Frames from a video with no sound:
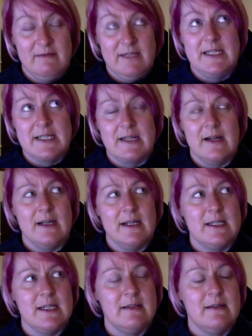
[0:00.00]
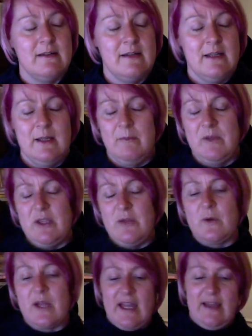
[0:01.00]
inside in, the
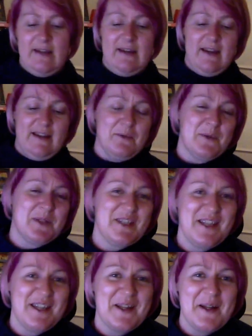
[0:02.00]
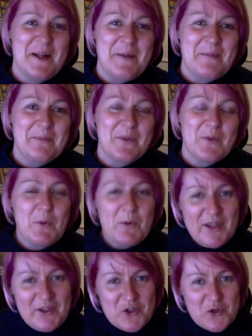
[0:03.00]
UK, and it was we
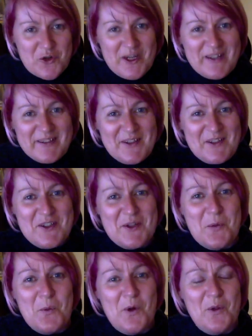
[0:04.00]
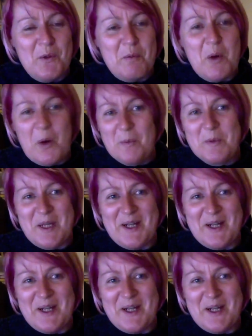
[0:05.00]
were then treated to what the pubs